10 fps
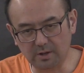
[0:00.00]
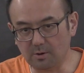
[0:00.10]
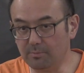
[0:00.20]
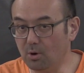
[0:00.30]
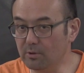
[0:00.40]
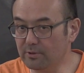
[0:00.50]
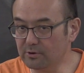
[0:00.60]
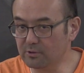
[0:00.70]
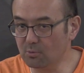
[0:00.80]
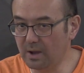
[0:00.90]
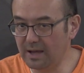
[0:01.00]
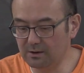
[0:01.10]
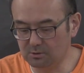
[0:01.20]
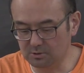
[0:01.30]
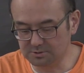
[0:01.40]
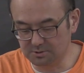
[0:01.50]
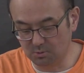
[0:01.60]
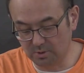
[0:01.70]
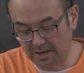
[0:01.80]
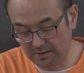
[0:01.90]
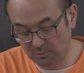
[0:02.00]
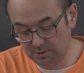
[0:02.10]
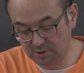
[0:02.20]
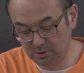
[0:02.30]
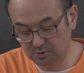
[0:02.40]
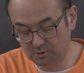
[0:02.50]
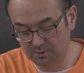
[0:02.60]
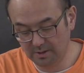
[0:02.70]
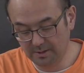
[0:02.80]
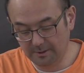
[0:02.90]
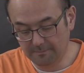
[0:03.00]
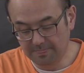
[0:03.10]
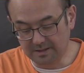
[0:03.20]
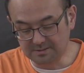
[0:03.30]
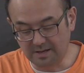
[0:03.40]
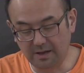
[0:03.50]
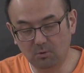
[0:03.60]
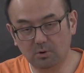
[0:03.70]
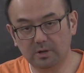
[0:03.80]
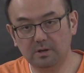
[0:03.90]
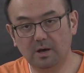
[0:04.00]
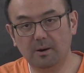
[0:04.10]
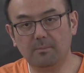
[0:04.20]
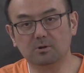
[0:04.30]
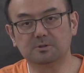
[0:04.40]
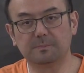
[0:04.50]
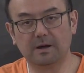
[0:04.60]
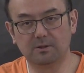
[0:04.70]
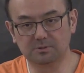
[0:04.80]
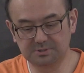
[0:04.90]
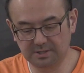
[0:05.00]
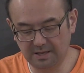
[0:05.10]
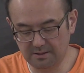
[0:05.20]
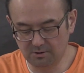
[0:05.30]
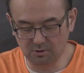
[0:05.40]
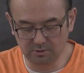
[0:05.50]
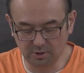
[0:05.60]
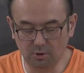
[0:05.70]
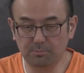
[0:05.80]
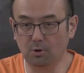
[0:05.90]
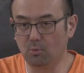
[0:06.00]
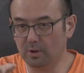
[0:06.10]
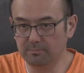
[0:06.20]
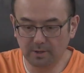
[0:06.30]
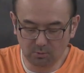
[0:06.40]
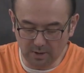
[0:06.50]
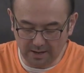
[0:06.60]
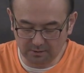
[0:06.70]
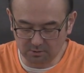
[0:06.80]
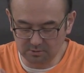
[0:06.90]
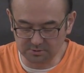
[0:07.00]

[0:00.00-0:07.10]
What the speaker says: They're both under the radical, so what I would do is I would multiply those together, or put one big radical.